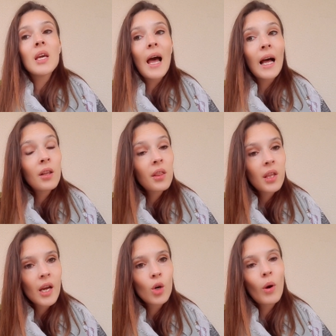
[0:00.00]

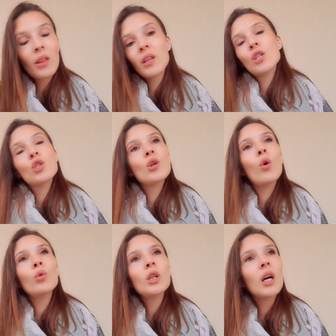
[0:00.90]
healthcare, what they
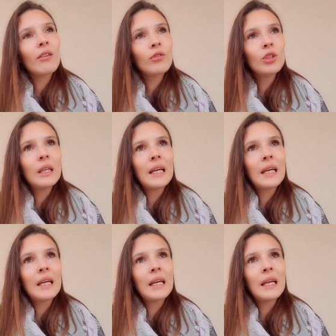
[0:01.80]
don't cover